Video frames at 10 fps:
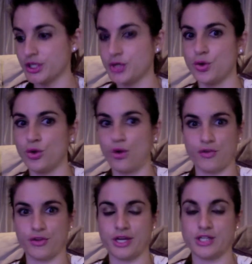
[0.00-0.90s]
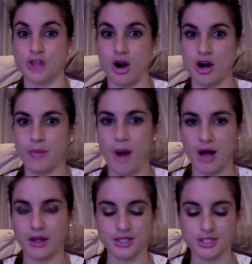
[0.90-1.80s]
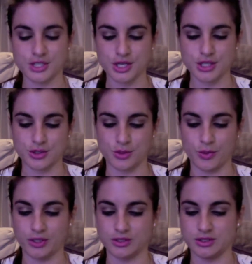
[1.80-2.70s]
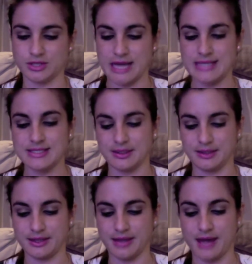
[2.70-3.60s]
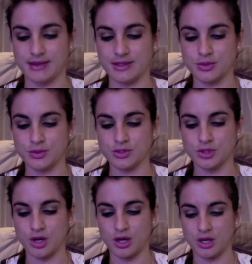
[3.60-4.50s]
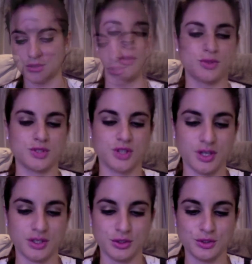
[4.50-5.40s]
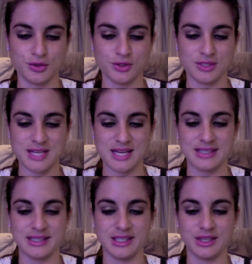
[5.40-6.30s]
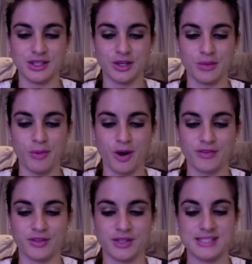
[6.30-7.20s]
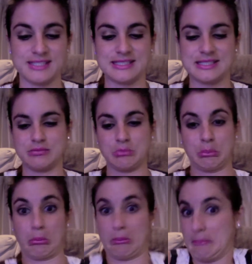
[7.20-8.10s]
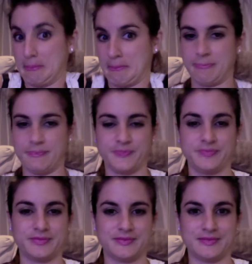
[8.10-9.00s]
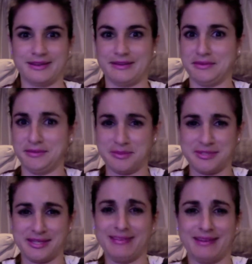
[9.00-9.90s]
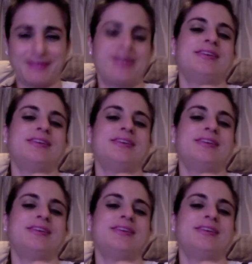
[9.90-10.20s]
cool over like a dark polish, so it works nicely like that. This one's called Lucerne Tanley Look Marvelous. I don't know if I'm saying that right.